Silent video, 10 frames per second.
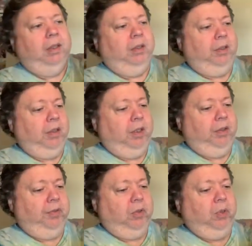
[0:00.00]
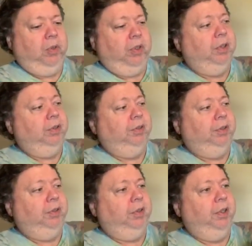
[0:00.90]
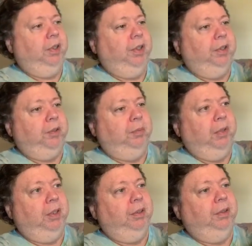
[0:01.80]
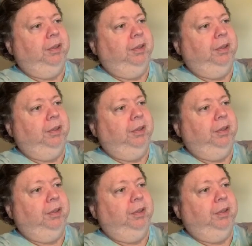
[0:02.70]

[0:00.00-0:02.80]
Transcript: And of course, this month,